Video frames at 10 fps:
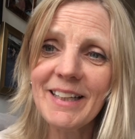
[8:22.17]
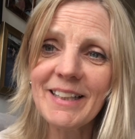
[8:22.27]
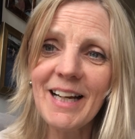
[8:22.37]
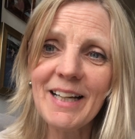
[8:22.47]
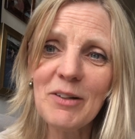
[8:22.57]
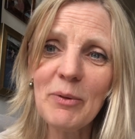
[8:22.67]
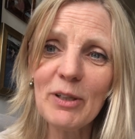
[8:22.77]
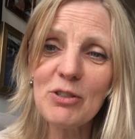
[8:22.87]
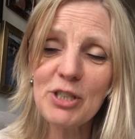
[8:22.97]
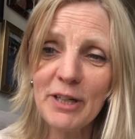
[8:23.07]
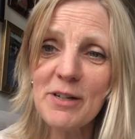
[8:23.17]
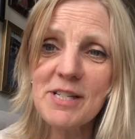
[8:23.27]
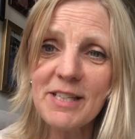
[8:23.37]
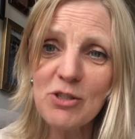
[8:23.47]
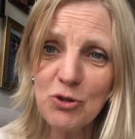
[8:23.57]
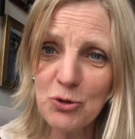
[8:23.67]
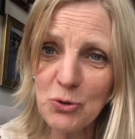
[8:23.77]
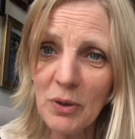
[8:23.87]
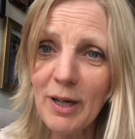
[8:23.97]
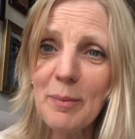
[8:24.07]
And I will cherish these
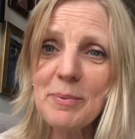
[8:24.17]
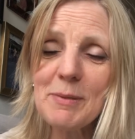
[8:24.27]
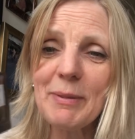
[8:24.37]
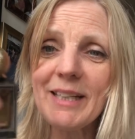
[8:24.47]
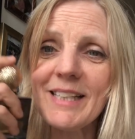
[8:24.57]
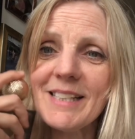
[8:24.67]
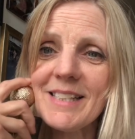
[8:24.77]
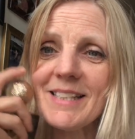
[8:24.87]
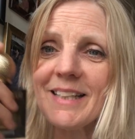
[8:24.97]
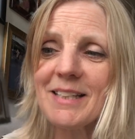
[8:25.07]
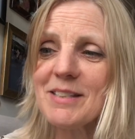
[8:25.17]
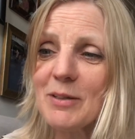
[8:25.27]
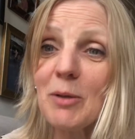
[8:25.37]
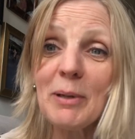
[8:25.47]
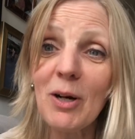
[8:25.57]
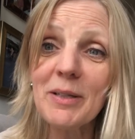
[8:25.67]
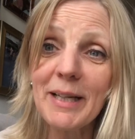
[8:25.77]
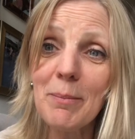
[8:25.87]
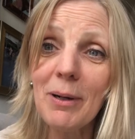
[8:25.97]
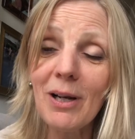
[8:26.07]
drops because it, it'll be hard to
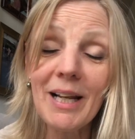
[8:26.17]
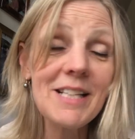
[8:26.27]
get a bottle.